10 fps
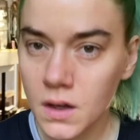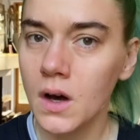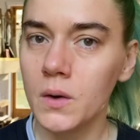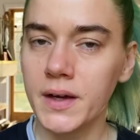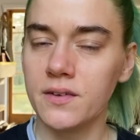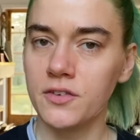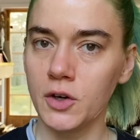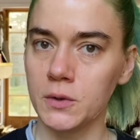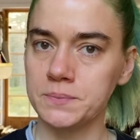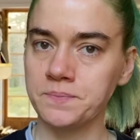Okay,
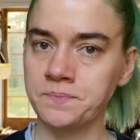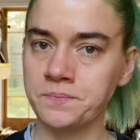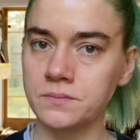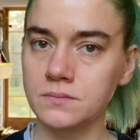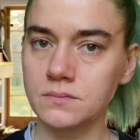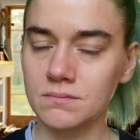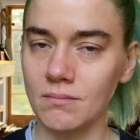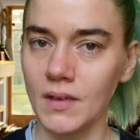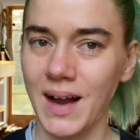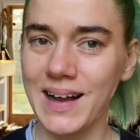so
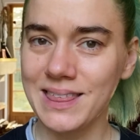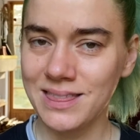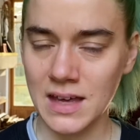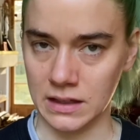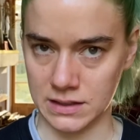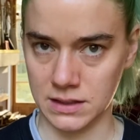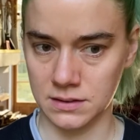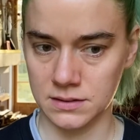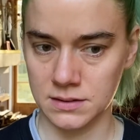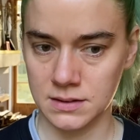I think
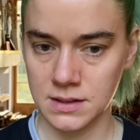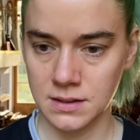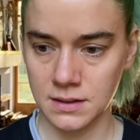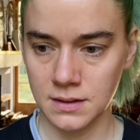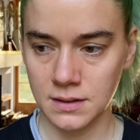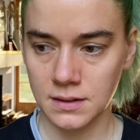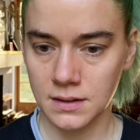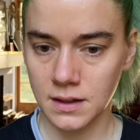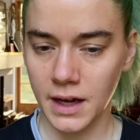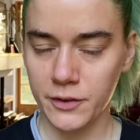
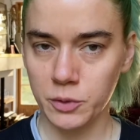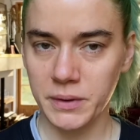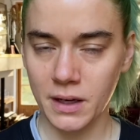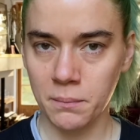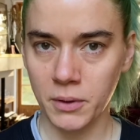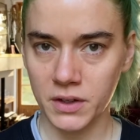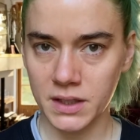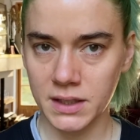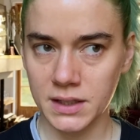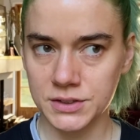I will be
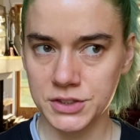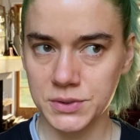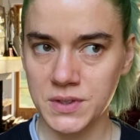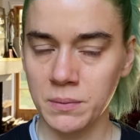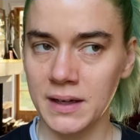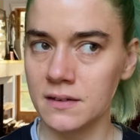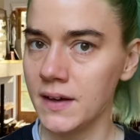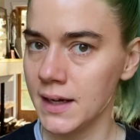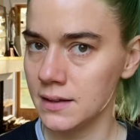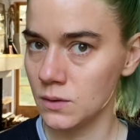embarking into some kind of
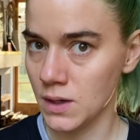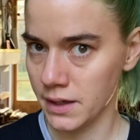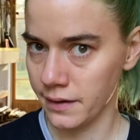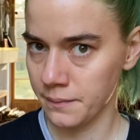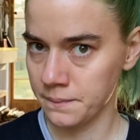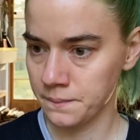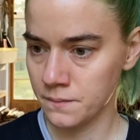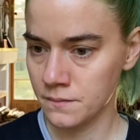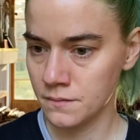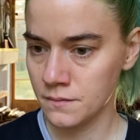halo eye.
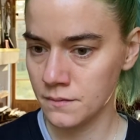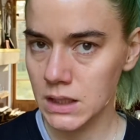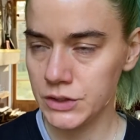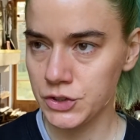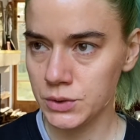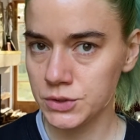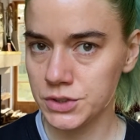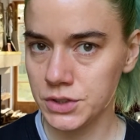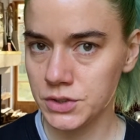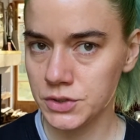I
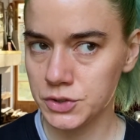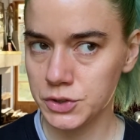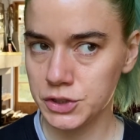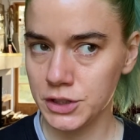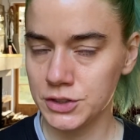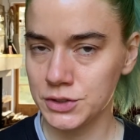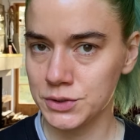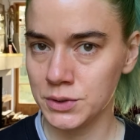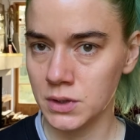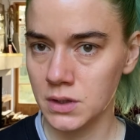don't usually
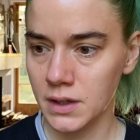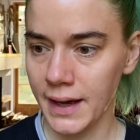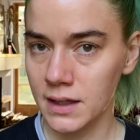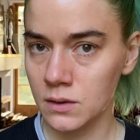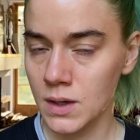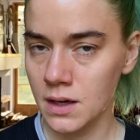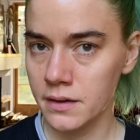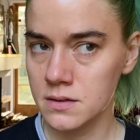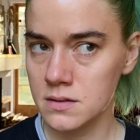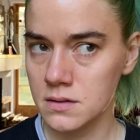do halo
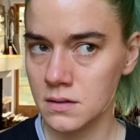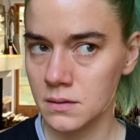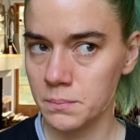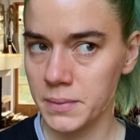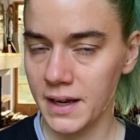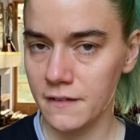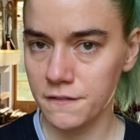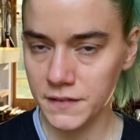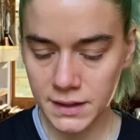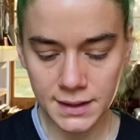eyes, but I
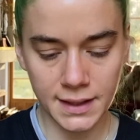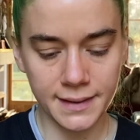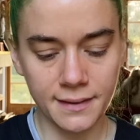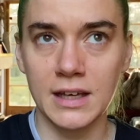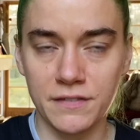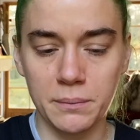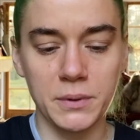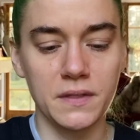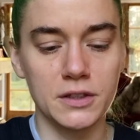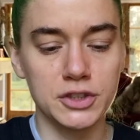feel like if I
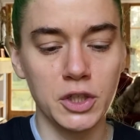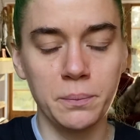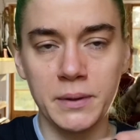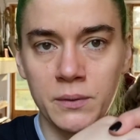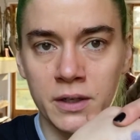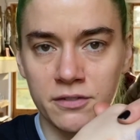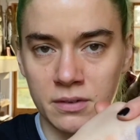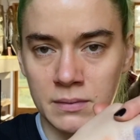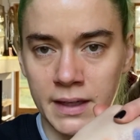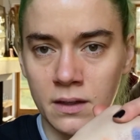put the taupey one
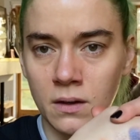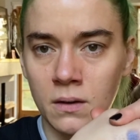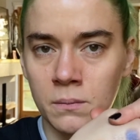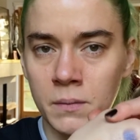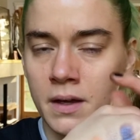from Lancome